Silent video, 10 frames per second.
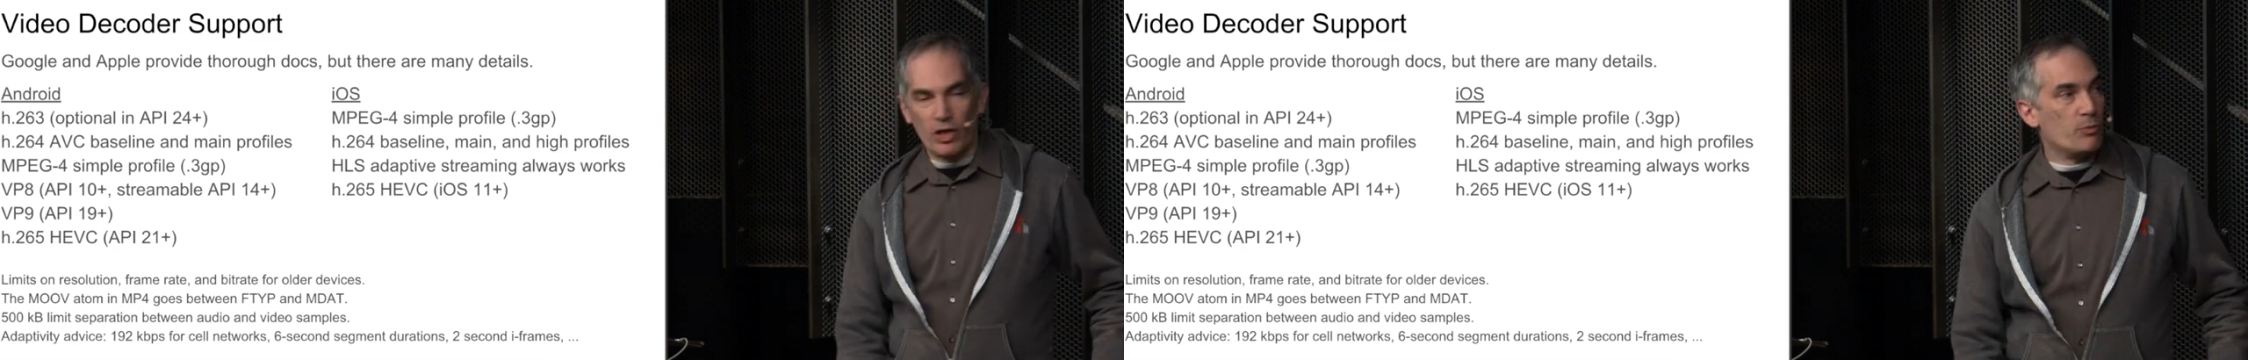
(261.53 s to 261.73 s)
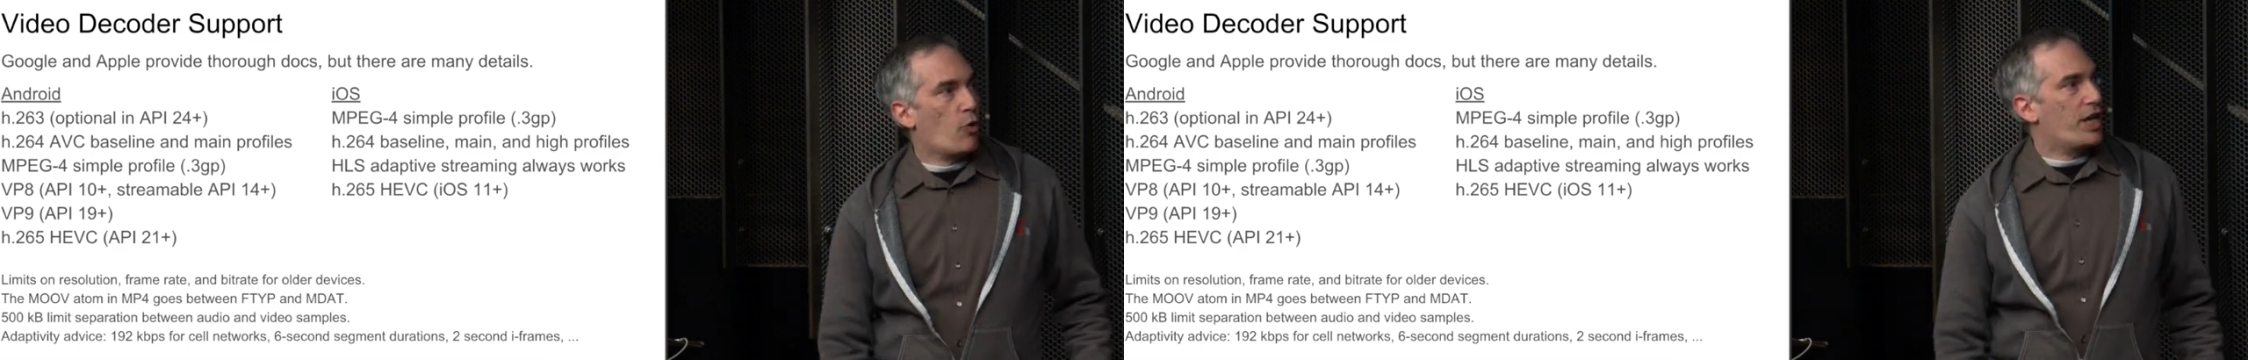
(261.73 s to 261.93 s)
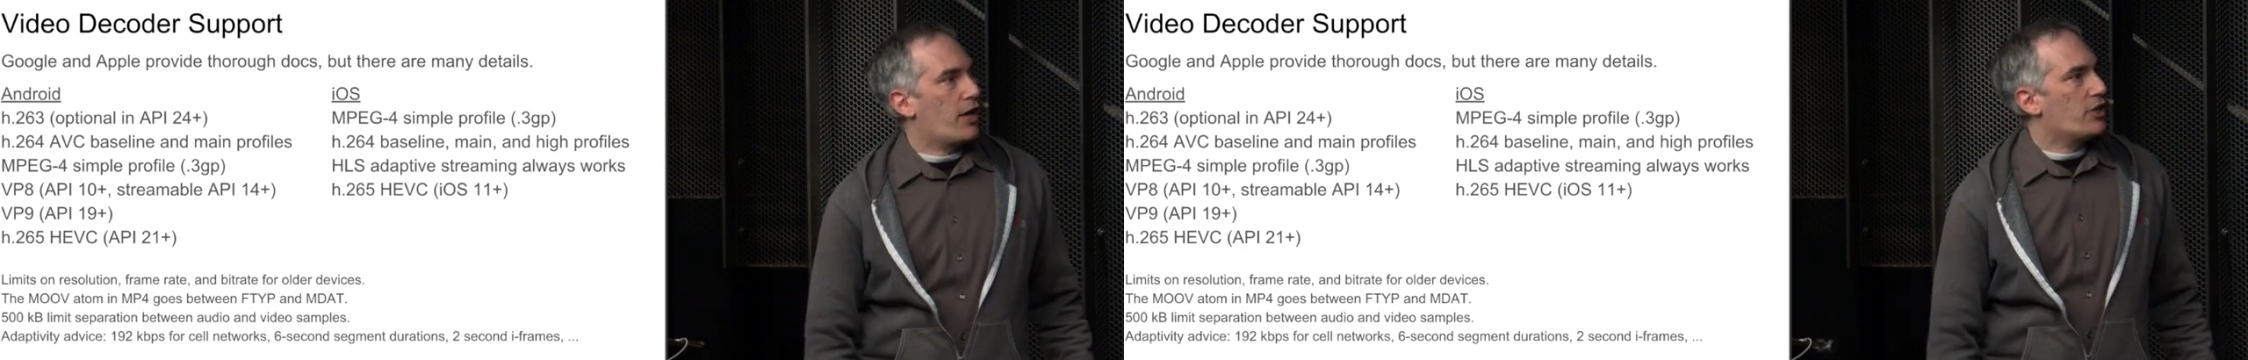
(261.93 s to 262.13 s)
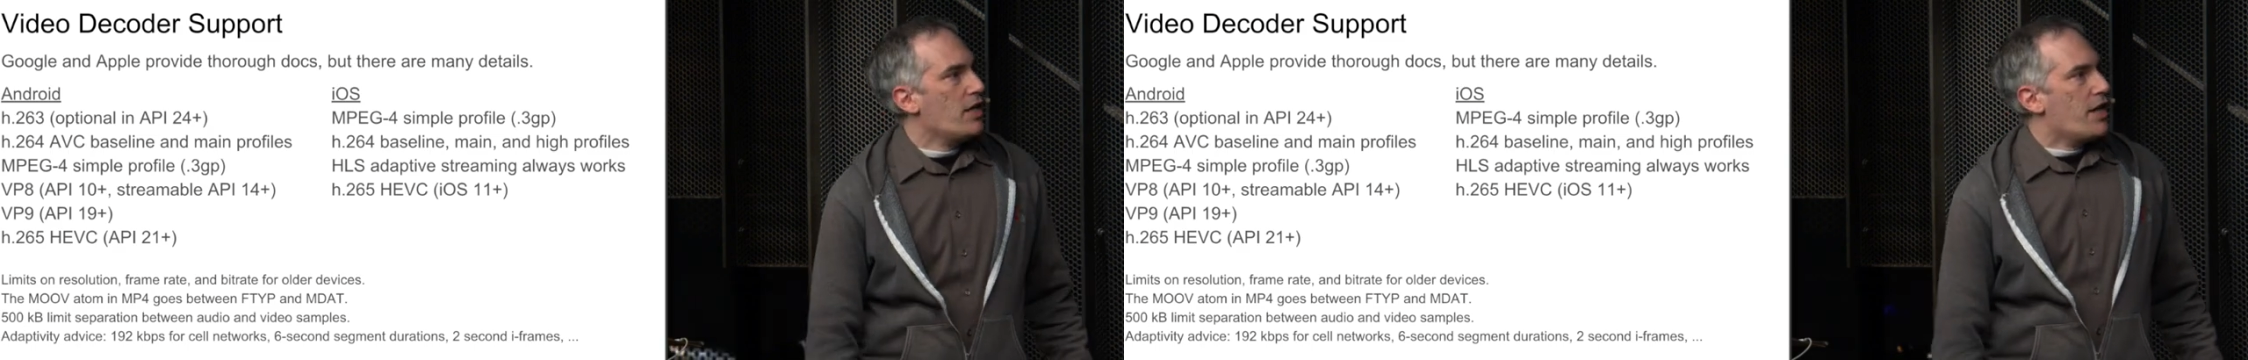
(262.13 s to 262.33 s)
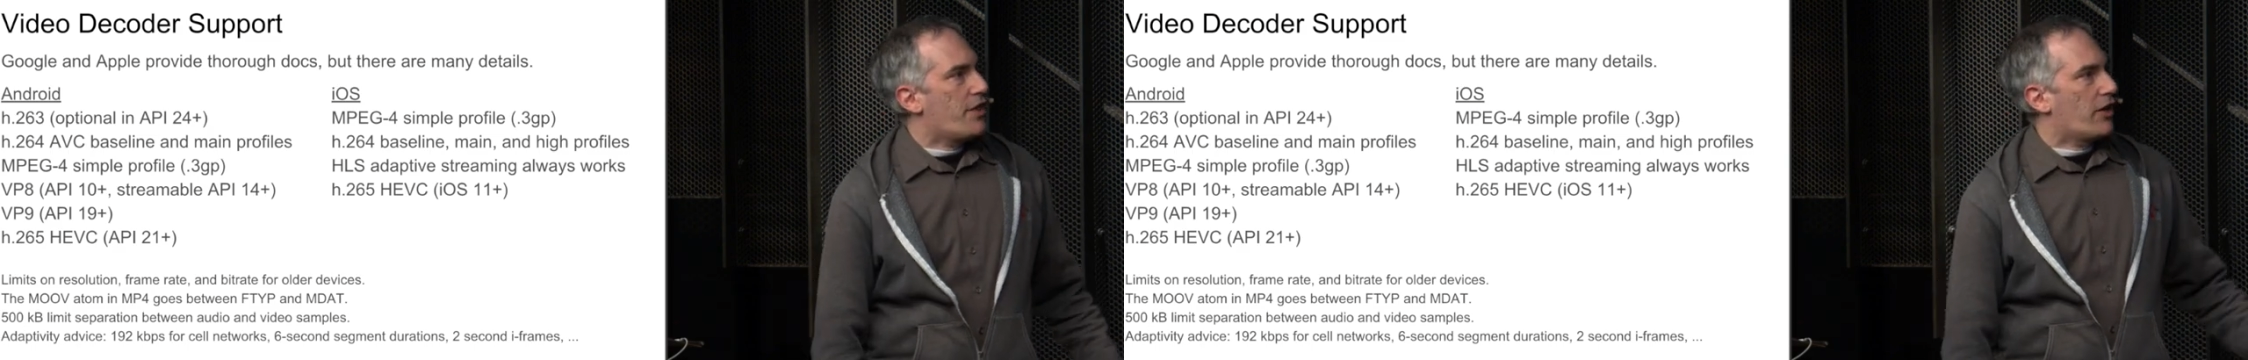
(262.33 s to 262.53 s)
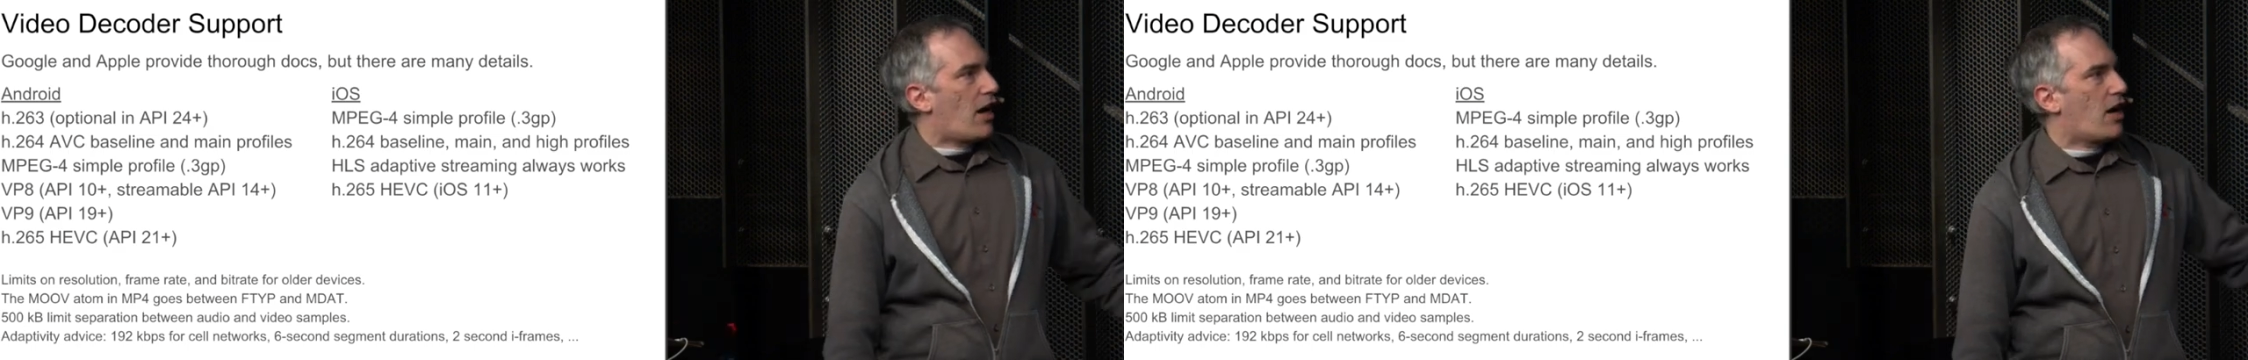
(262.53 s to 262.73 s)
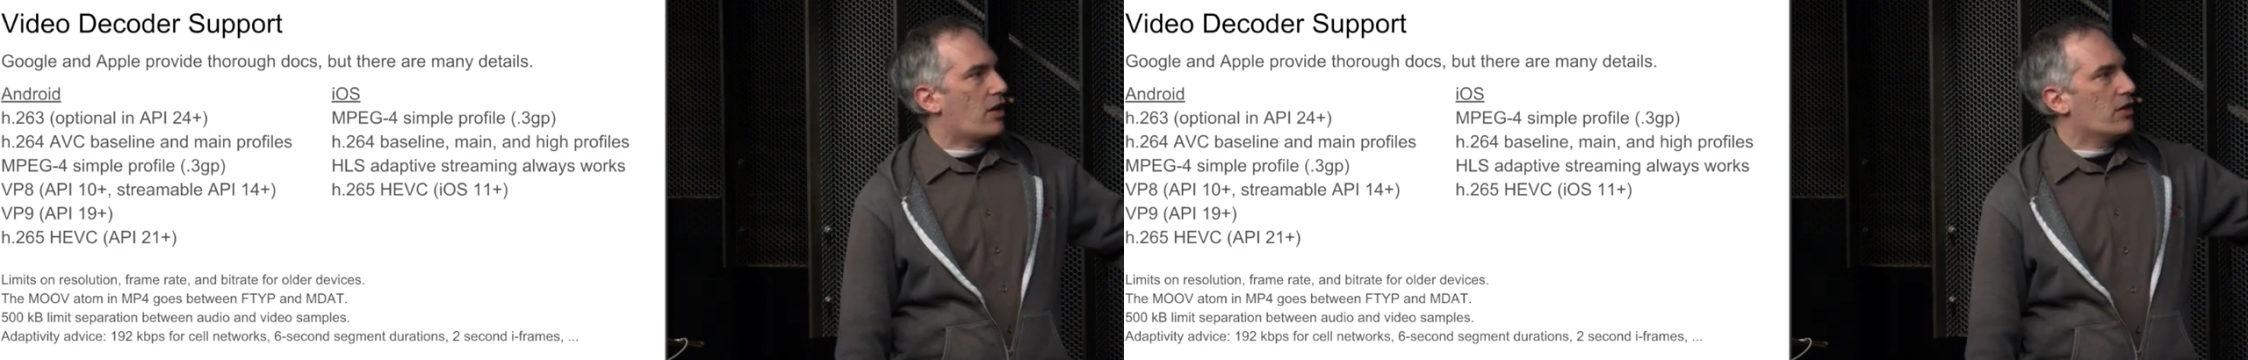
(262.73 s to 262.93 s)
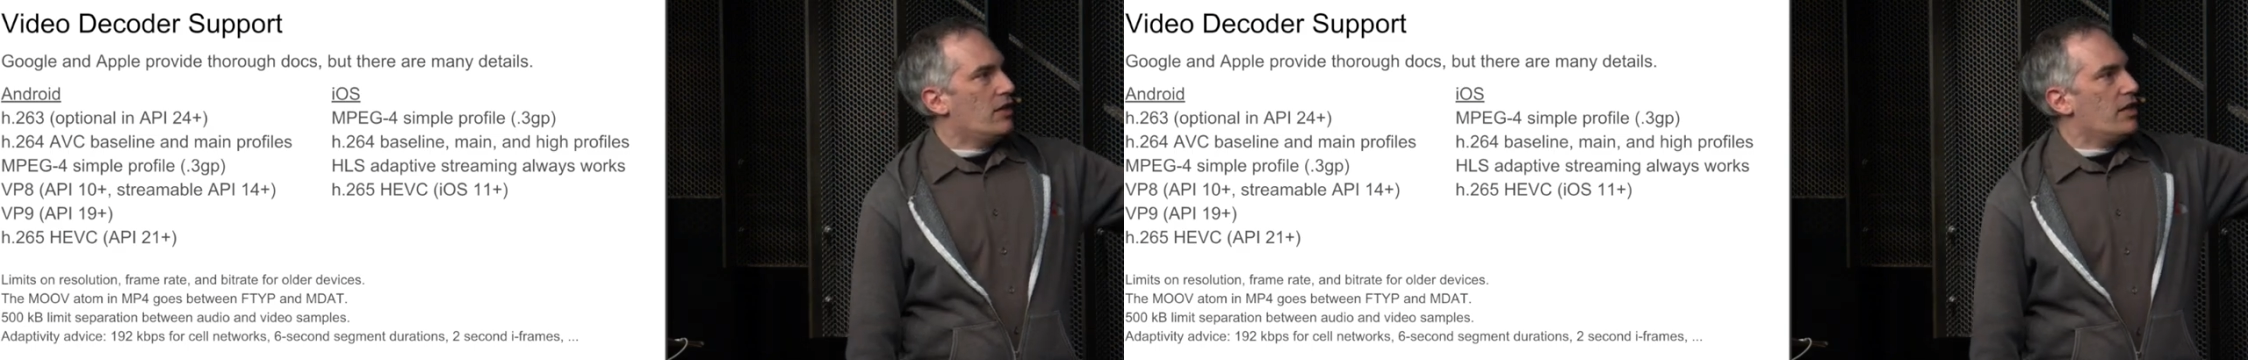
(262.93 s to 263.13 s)
want to point out there
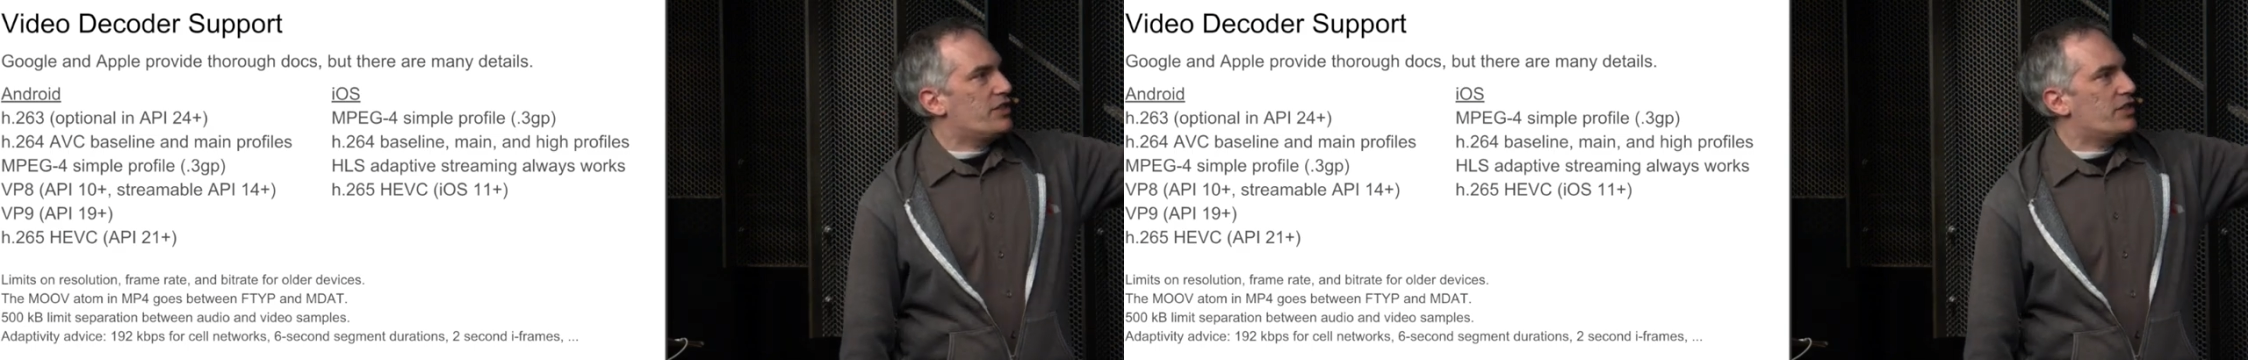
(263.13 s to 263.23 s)
are,